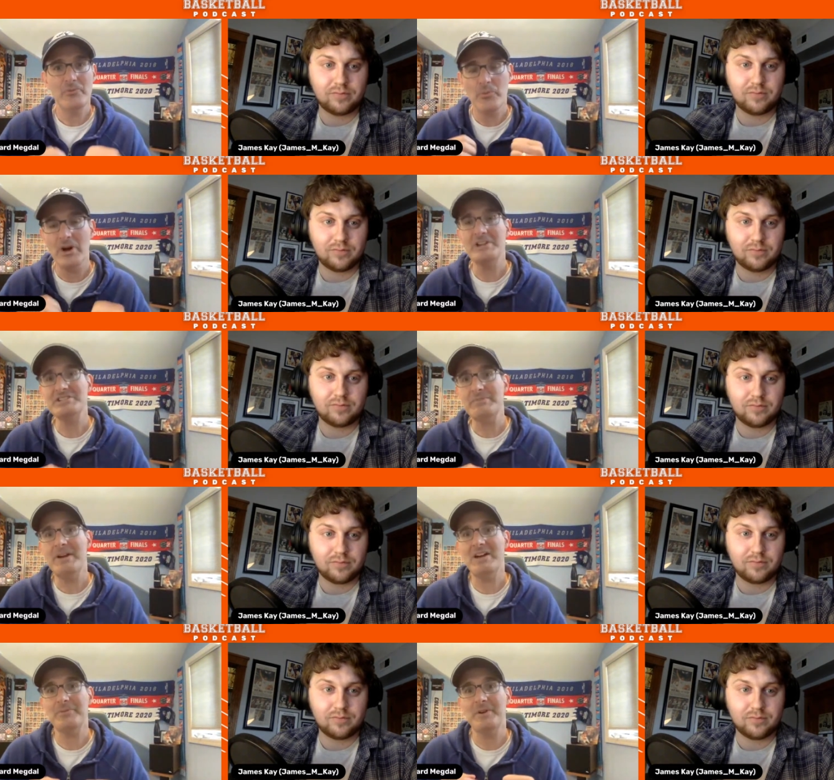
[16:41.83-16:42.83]
Speaker 1: what is the
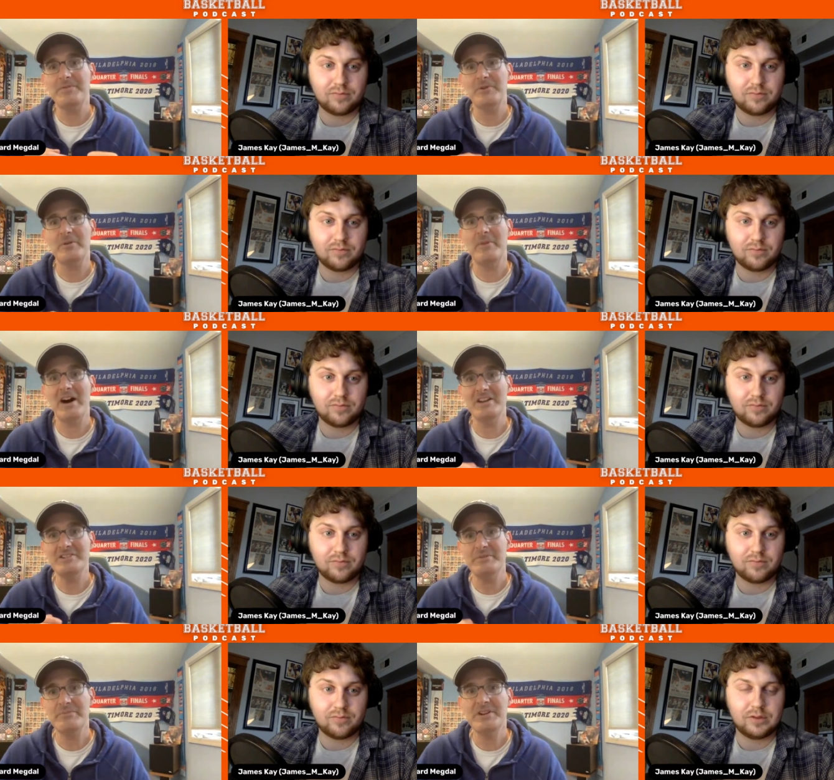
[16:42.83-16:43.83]
pathway for Imani
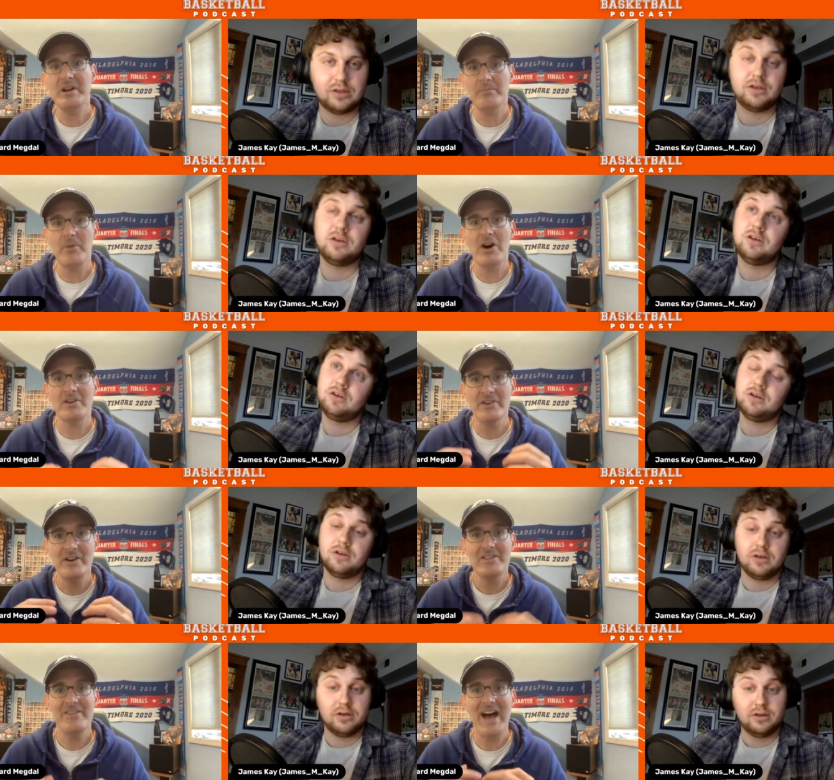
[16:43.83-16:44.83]
to be among
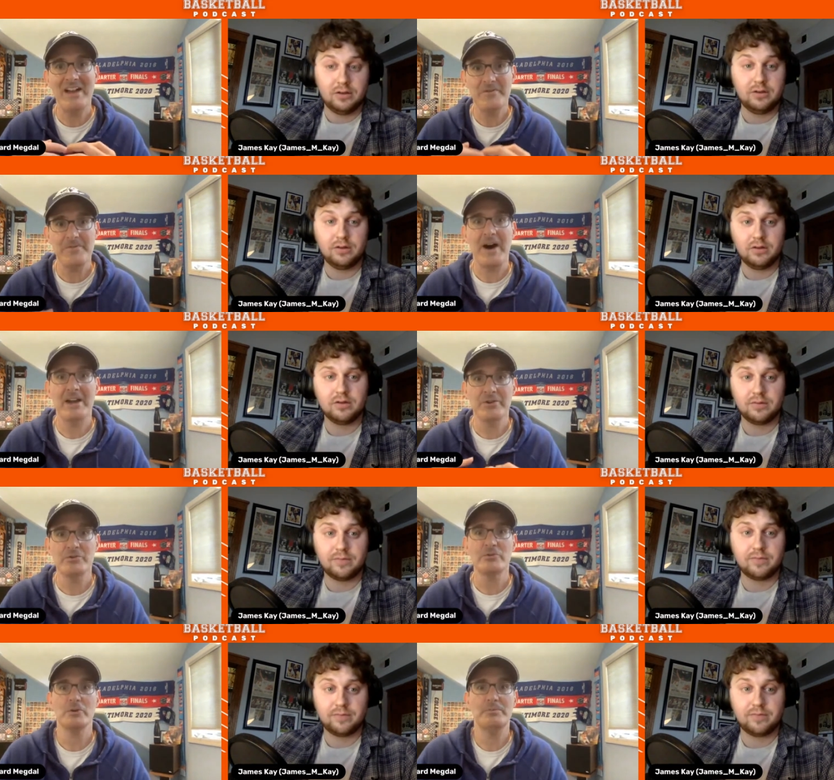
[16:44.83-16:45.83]
that final
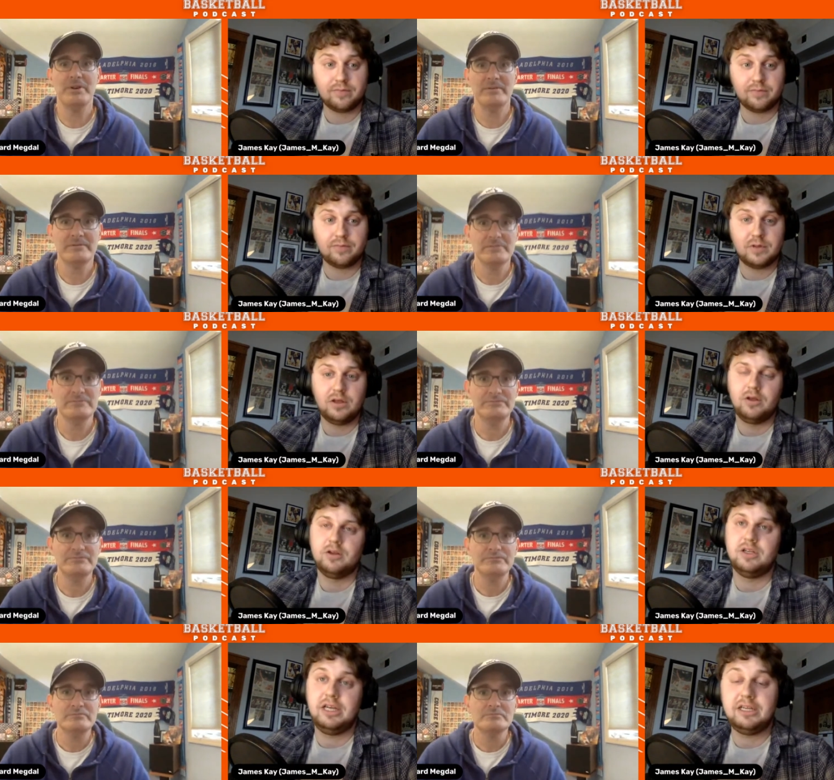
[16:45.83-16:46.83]
group?
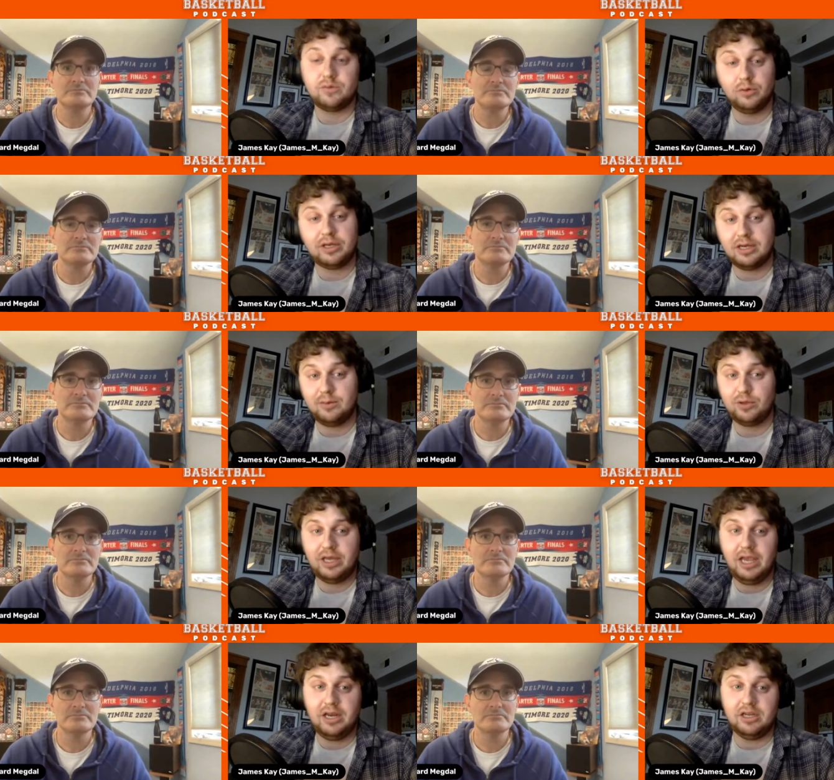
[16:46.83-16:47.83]
Speaker 2: It's really
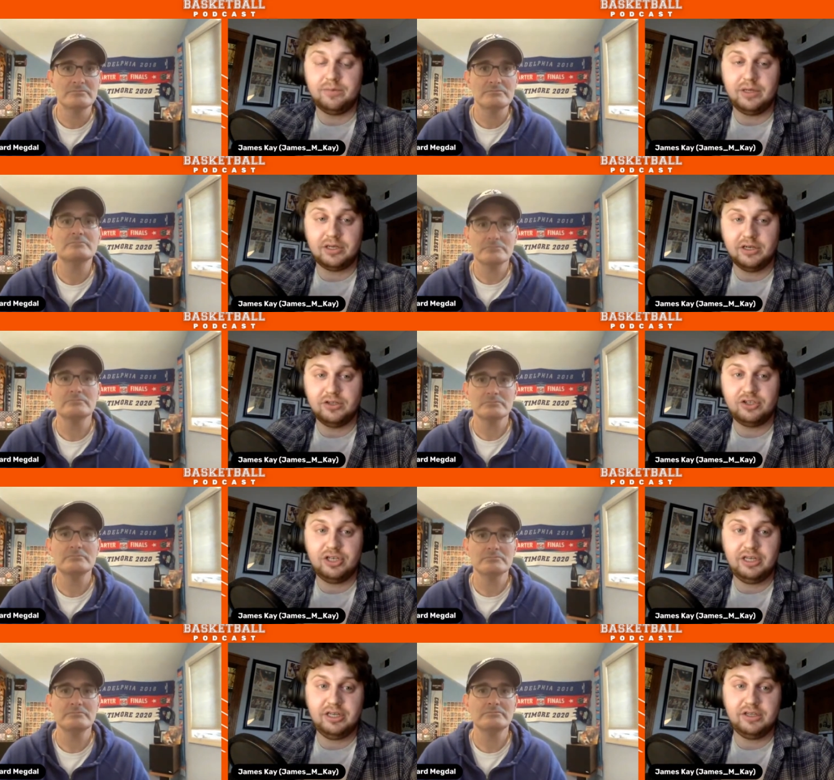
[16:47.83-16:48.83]
complicated because
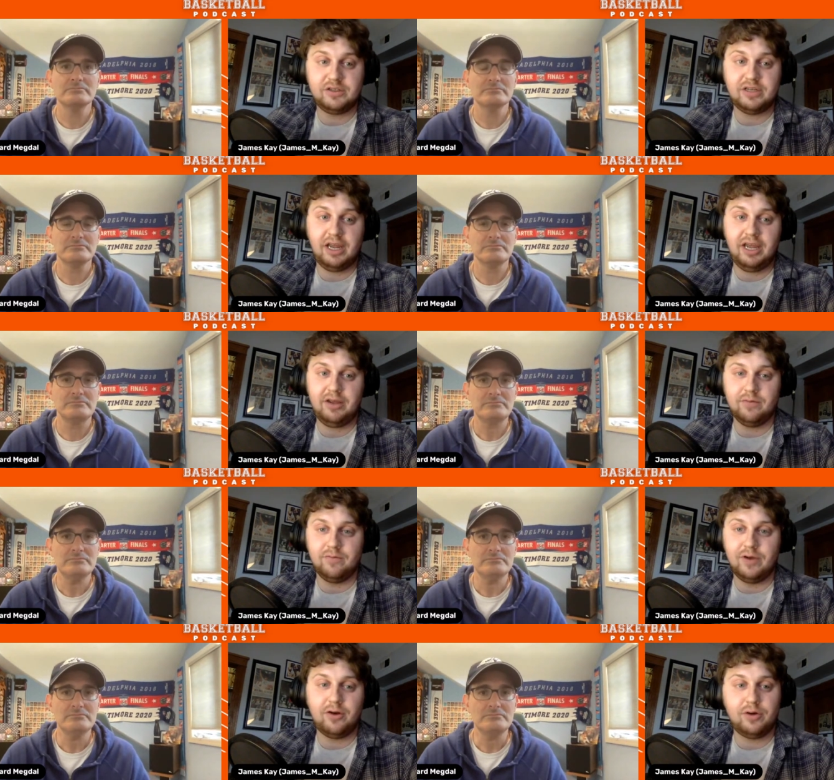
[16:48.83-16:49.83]
she is a
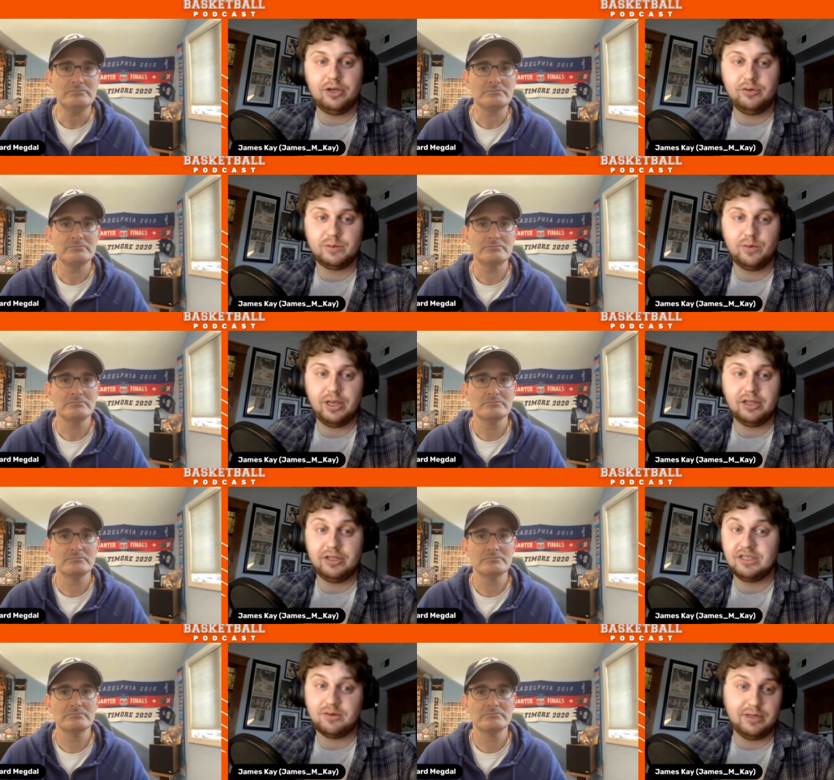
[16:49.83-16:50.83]
veteran who's played at
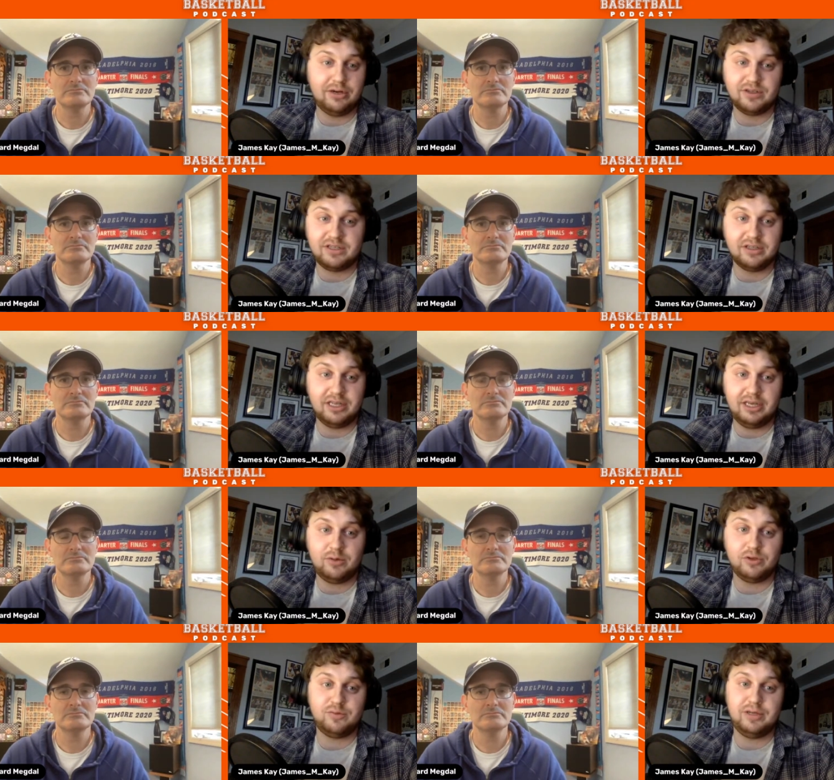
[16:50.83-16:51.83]
least three years in the league,
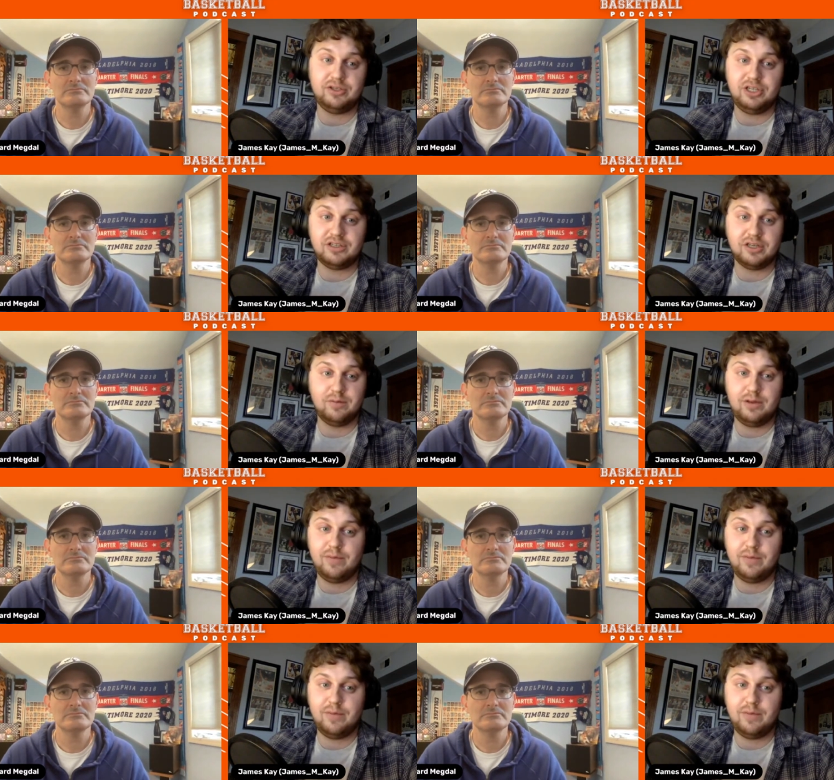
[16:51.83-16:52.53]
which means she's going to be